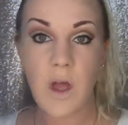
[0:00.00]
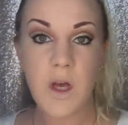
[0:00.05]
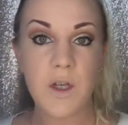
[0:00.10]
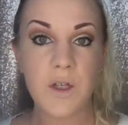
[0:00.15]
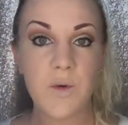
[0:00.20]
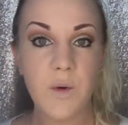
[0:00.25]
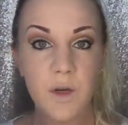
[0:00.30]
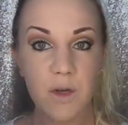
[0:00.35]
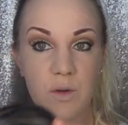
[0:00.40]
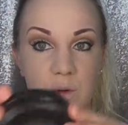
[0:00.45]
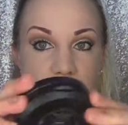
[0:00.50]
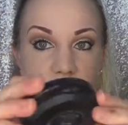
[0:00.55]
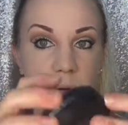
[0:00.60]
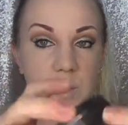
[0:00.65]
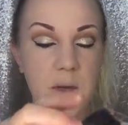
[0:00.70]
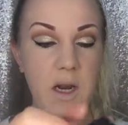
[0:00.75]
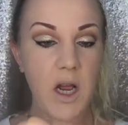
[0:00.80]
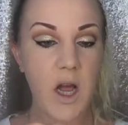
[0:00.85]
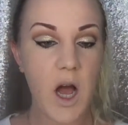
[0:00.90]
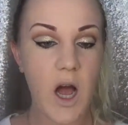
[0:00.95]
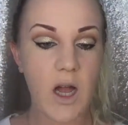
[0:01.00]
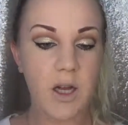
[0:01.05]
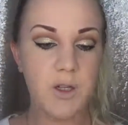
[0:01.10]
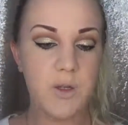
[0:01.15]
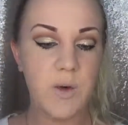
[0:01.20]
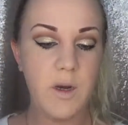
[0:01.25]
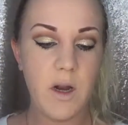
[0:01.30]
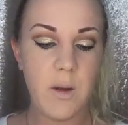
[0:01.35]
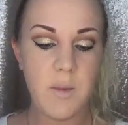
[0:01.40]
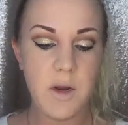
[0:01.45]
So we're going to do a little bit of
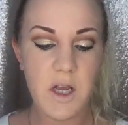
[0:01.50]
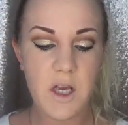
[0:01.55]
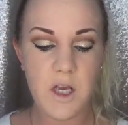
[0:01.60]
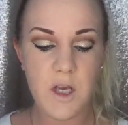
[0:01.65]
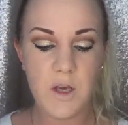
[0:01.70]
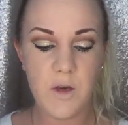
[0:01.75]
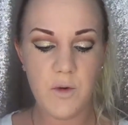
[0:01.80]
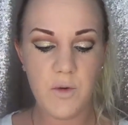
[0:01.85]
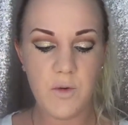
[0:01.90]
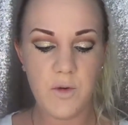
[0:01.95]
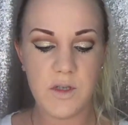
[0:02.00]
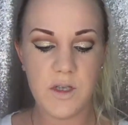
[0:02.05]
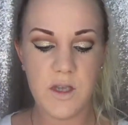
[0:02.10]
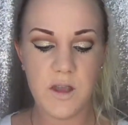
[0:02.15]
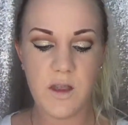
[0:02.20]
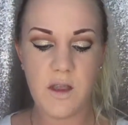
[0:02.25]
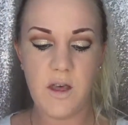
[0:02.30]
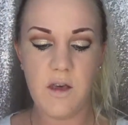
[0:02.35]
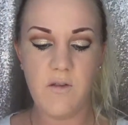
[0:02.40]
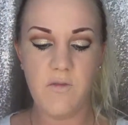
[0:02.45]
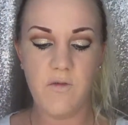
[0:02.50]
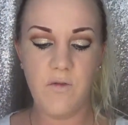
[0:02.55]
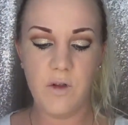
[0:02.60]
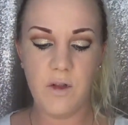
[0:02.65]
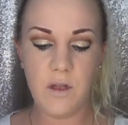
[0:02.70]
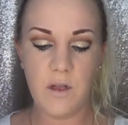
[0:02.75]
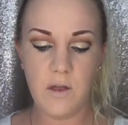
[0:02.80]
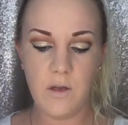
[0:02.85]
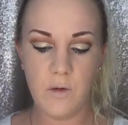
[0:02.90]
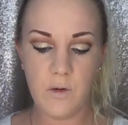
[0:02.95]
contouring. I'm going to use the
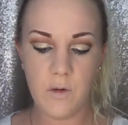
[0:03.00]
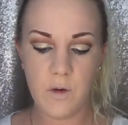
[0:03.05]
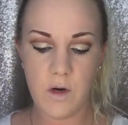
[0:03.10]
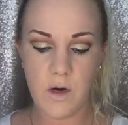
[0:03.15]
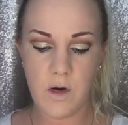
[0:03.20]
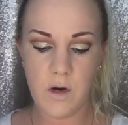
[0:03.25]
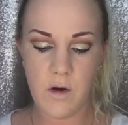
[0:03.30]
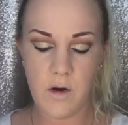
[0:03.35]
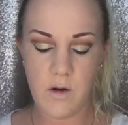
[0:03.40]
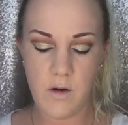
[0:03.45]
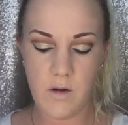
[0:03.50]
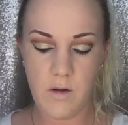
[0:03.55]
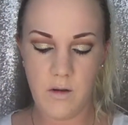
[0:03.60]
Velour.